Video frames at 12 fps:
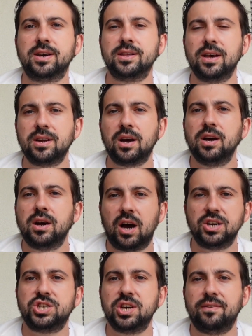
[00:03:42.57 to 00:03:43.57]
I mean, we
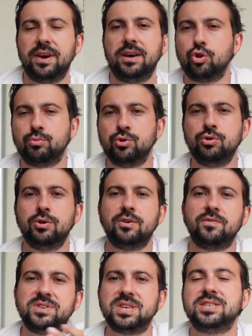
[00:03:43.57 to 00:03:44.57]
waited for 5 to 6
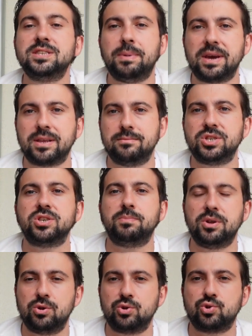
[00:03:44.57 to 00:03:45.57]
months for Isa and my son's
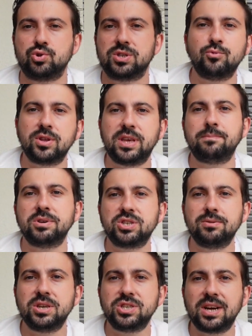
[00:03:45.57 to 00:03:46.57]
visa, you know.
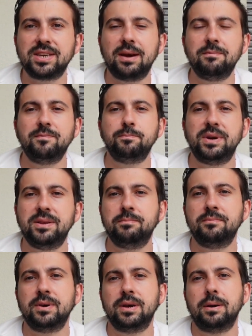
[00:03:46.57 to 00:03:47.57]
While living
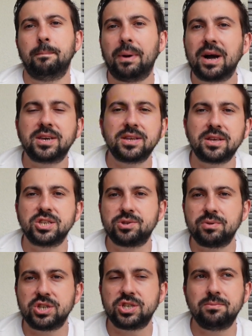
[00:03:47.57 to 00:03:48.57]
here alone, I can say my
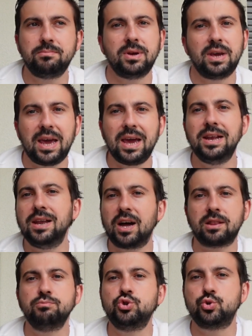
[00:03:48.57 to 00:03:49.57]
market shopping was
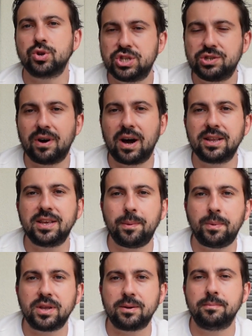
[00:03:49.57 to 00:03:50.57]
around 50 to 60
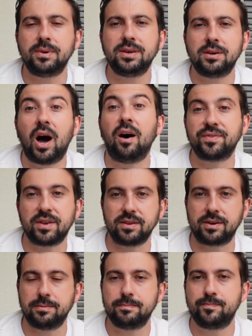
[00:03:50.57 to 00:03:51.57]
euros per week.
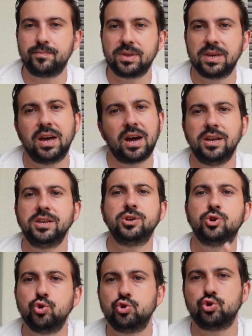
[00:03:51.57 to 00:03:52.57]
I can say it amounts
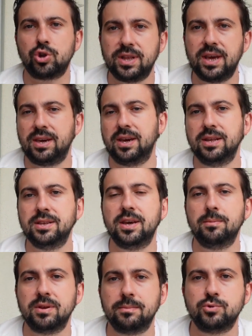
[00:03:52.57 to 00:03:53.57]
to about 200
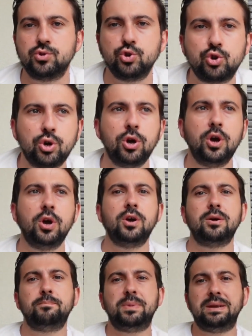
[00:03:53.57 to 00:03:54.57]
euros monthly
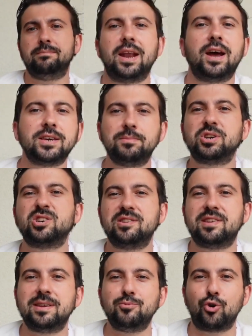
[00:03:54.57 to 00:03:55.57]
because I don't have any
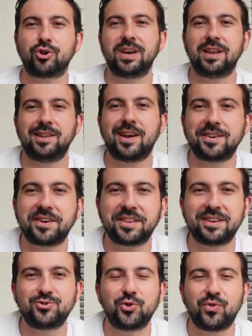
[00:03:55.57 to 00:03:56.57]
specific criteria.
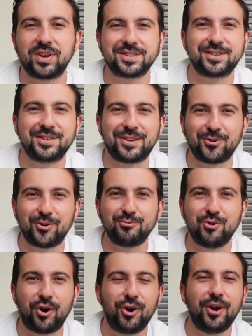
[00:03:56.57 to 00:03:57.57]
Generally, men don't
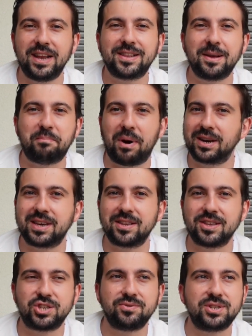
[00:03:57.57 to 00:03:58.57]
have many criteria.
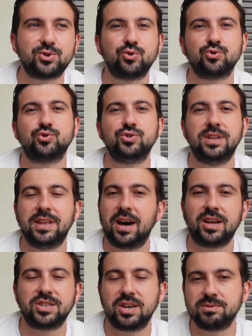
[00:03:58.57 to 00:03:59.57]
Especially
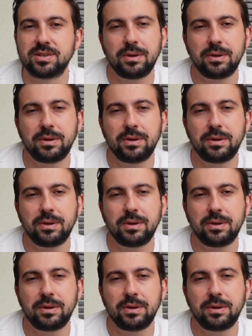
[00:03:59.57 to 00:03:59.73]
regarding grocery